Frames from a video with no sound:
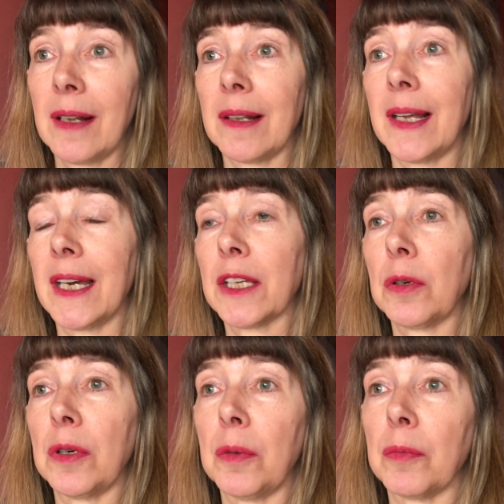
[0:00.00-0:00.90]
Like
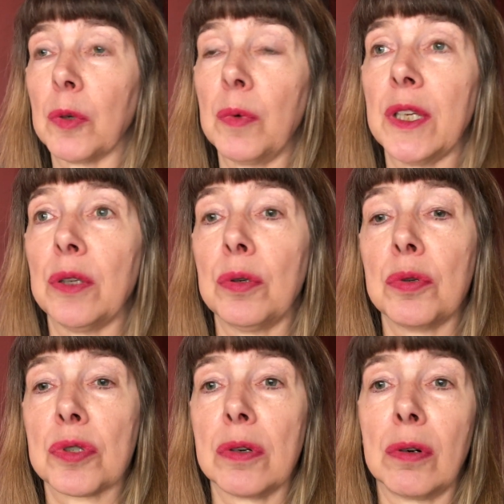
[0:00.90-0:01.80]
we
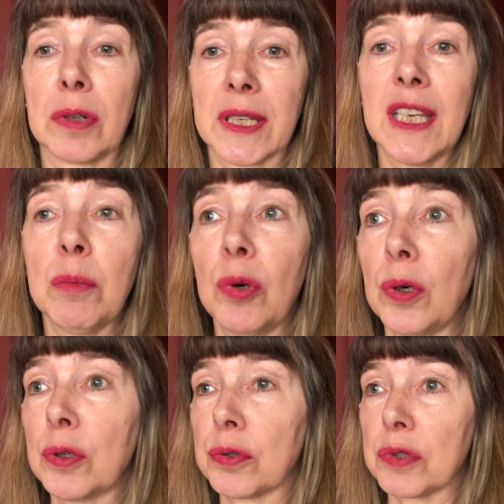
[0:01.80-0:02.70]
use our
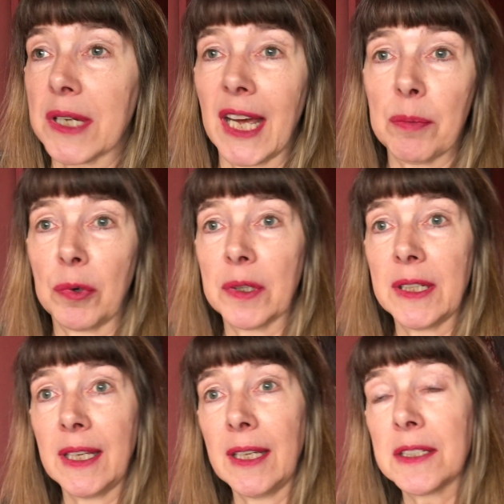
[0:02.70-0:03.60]
keyboard to type on
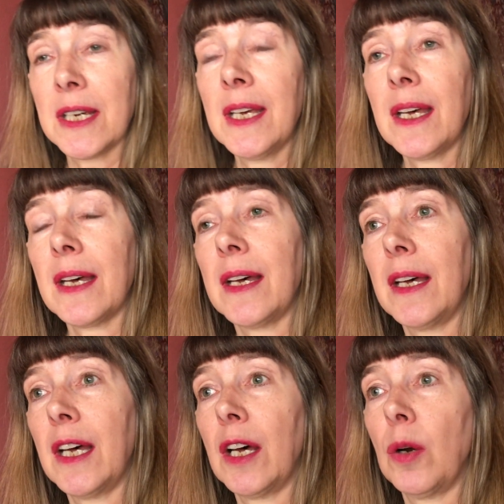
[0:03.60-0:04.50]
it,
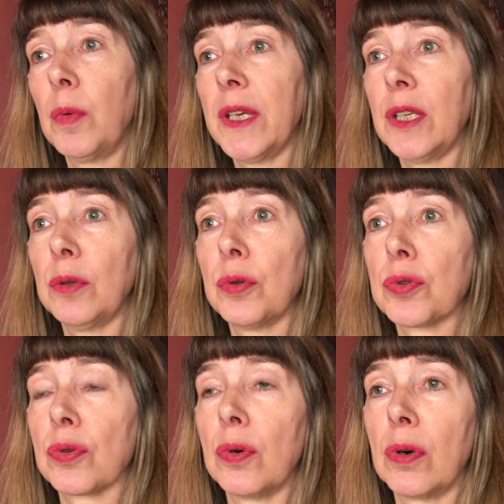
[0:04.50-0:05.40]
we
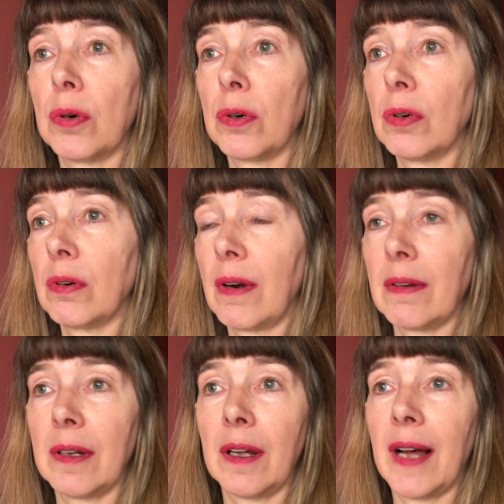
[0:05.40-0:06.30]
use our
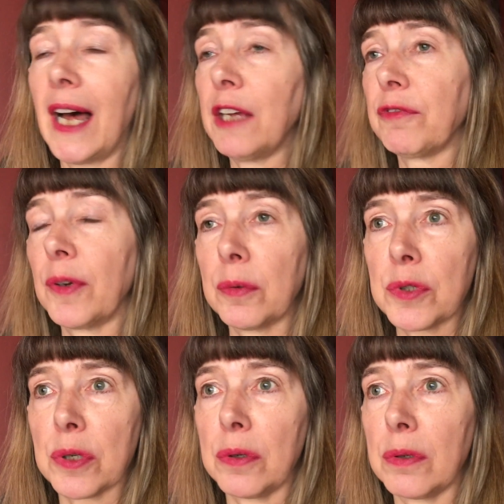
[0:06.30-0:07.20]
iPhone
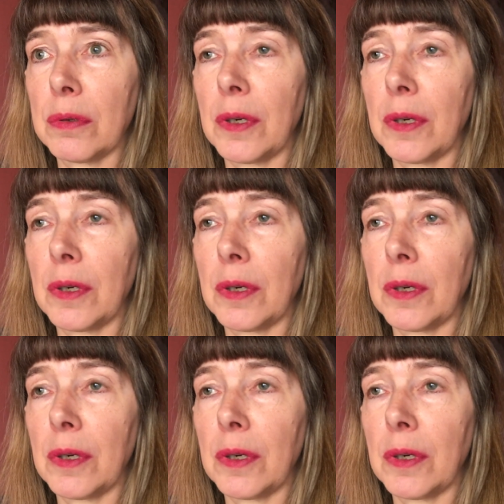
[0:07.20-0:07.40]
to